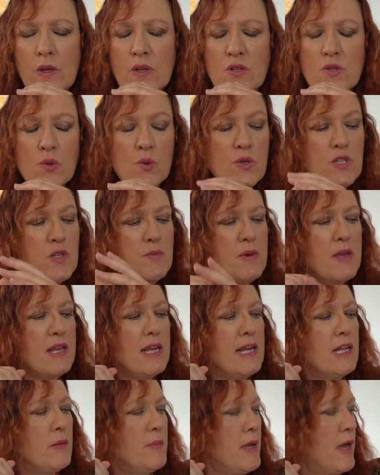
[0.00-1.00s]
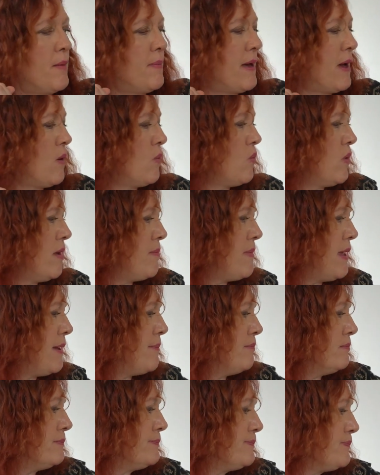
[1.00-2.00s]
Talk to me a little bit about
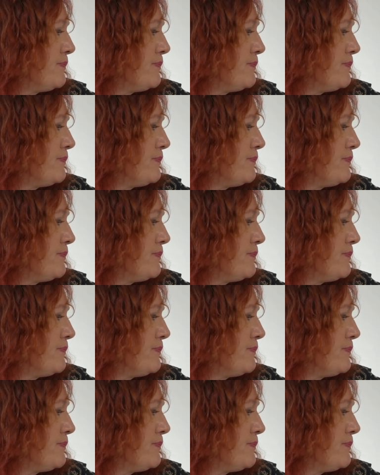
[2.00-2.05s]
women.